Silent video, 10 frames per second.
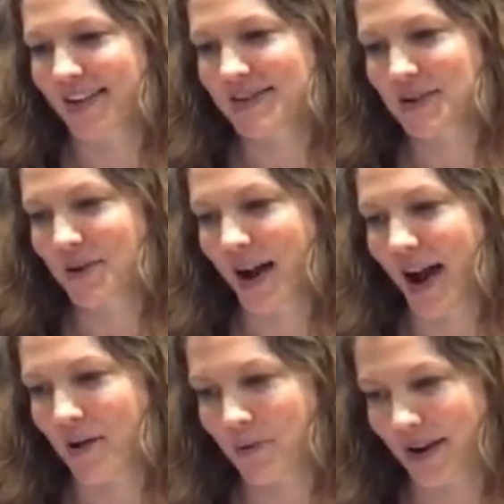So
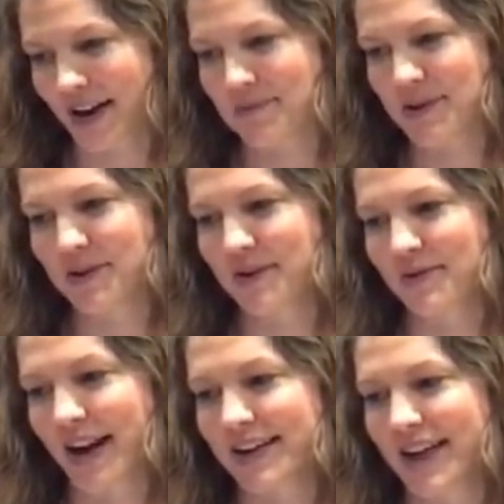what I'm doing
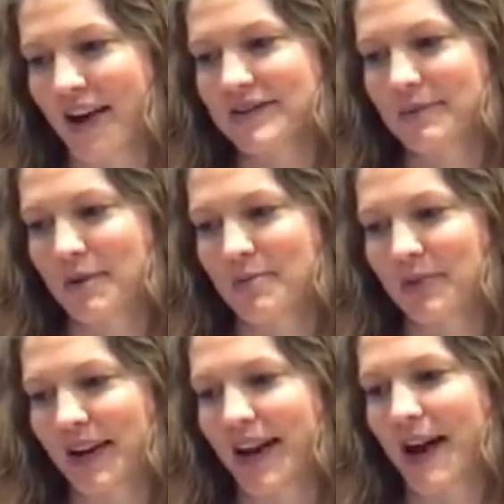right now is I'm going to
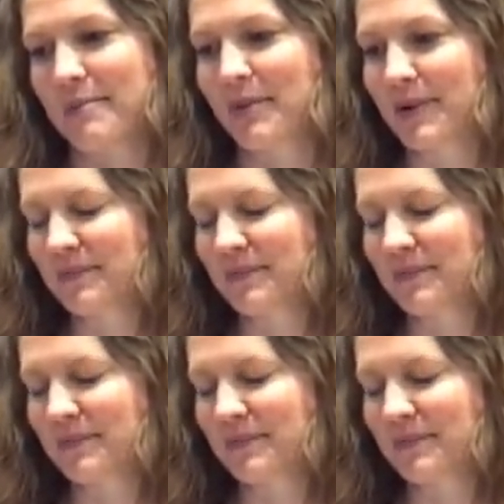bring up